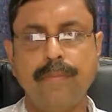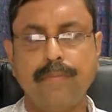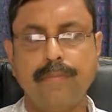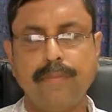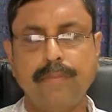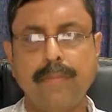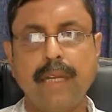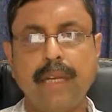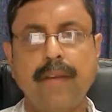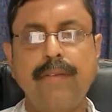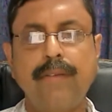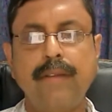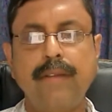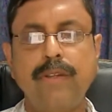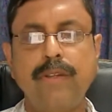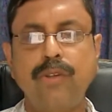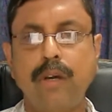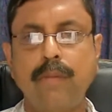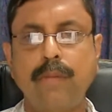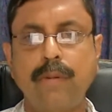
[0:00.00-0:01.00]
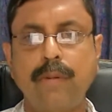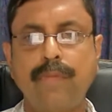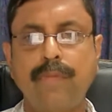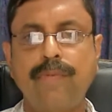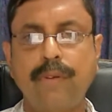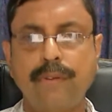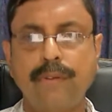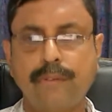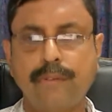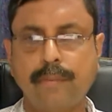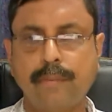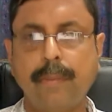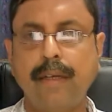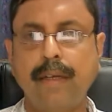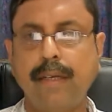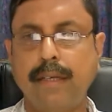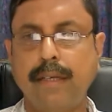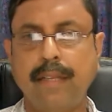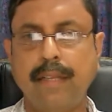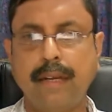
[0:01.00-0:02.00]
That is the job of
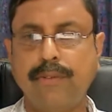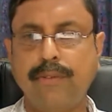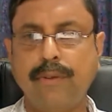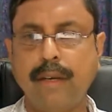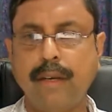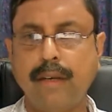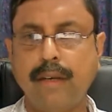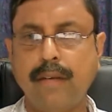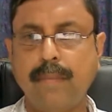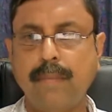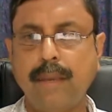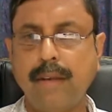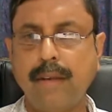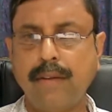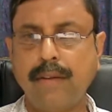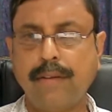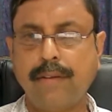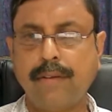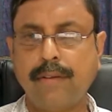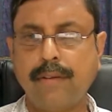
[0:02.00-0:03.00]
splitter. That's what it means.